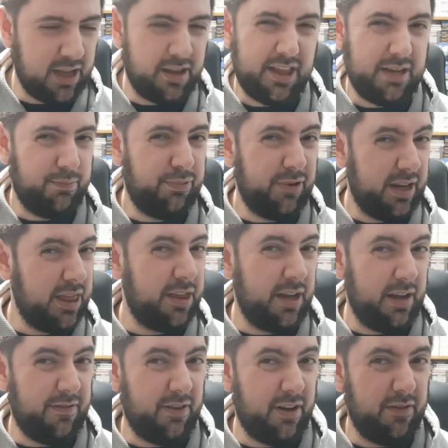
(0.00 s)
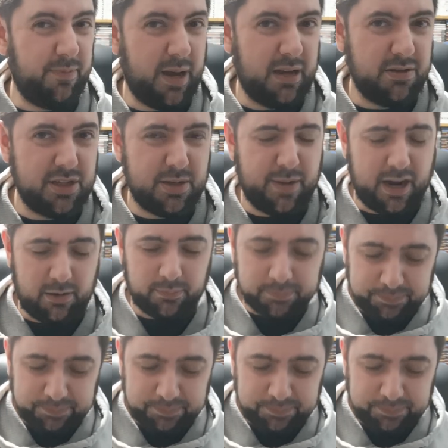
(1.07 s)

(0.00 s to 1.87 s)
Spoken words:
I think pretty £35 is about